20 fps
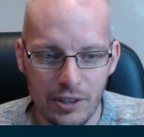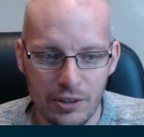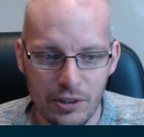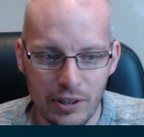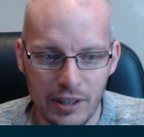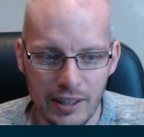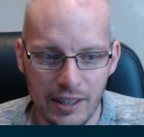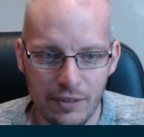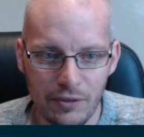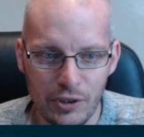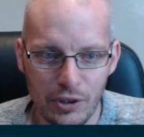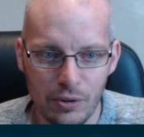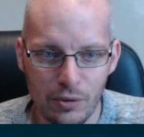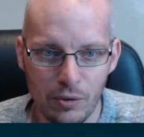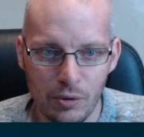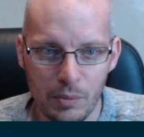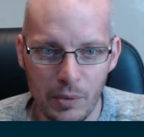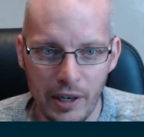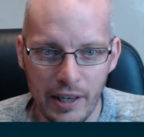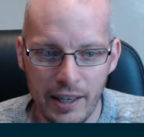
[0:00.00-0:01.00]
So that gives you
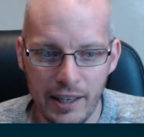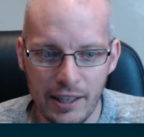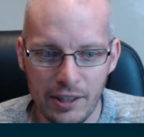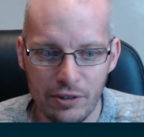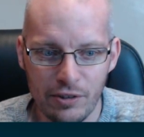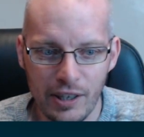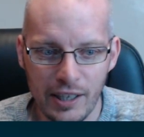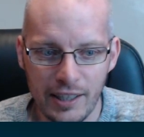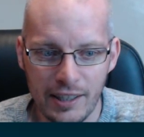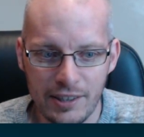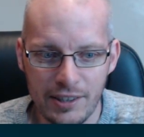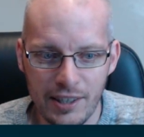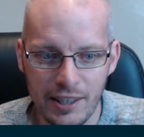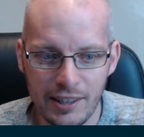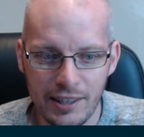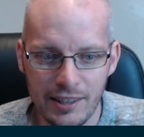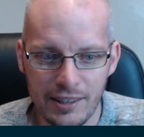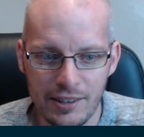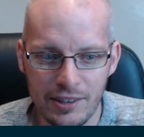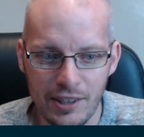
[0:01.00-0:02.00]
all my head tracking
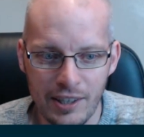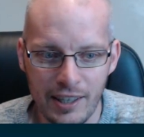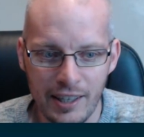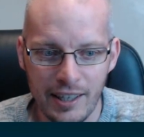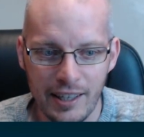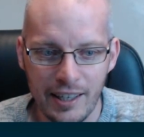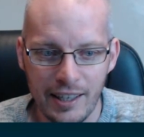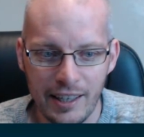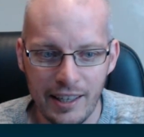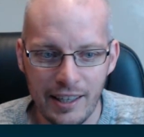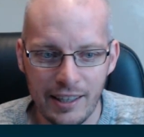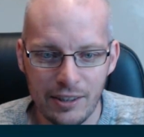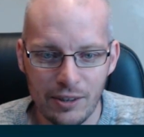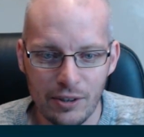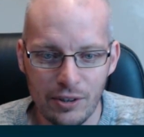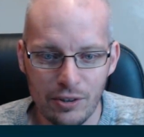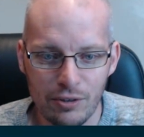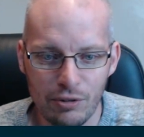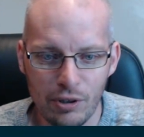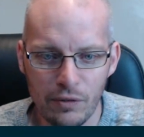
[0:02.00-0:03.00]
settings
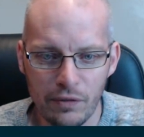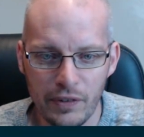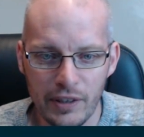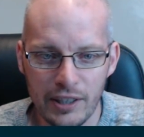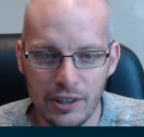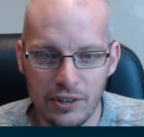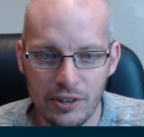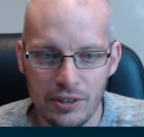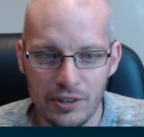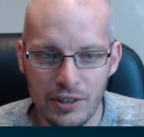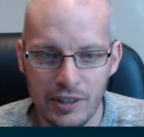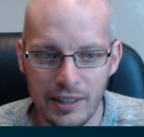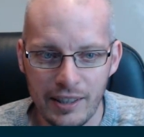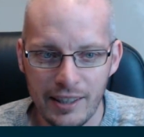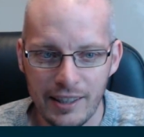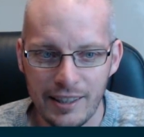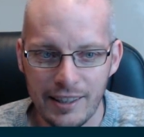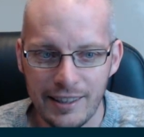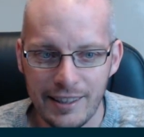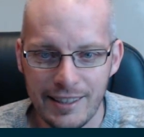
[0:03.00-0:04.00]
and control features.
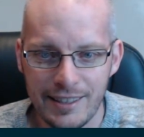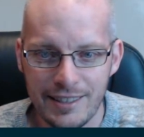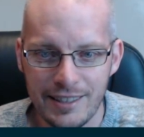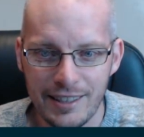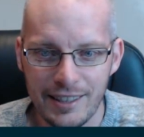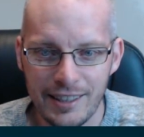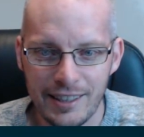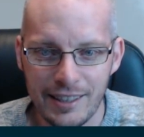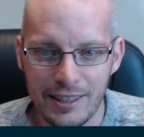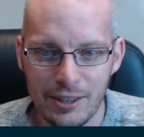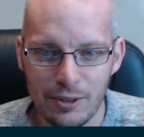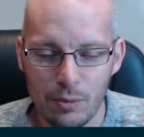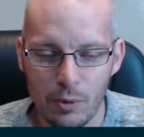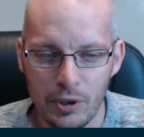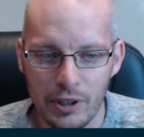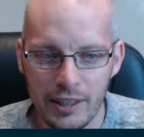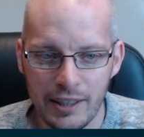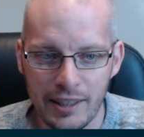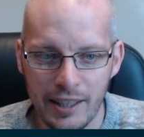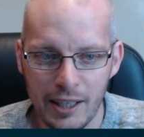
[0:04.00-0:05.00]
This is
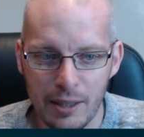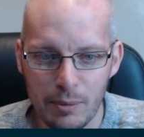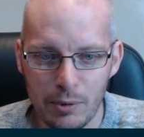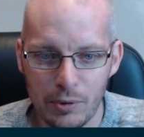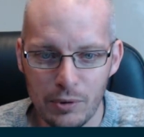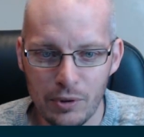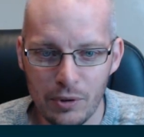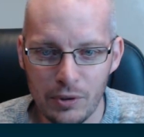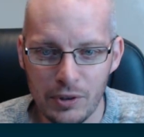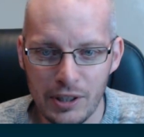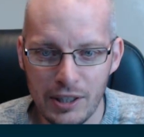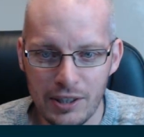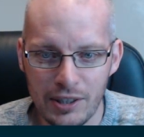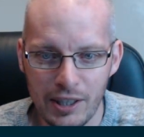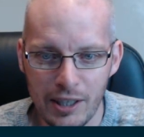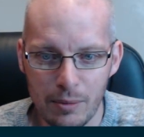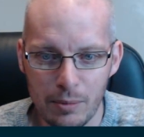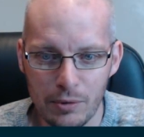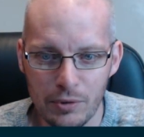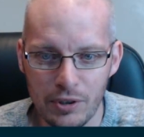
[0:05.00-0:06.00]
what enables or
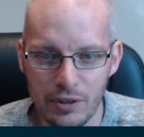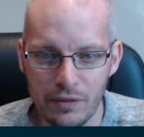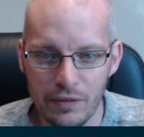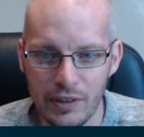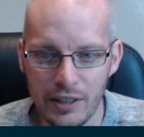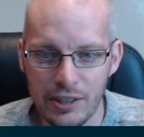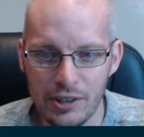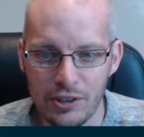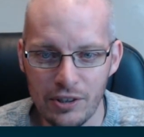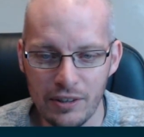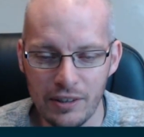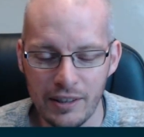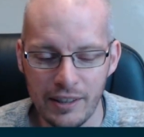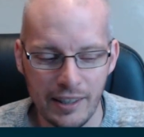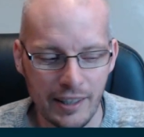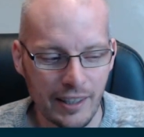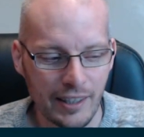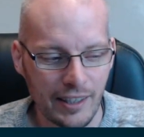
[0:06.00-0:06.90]
disables a feature.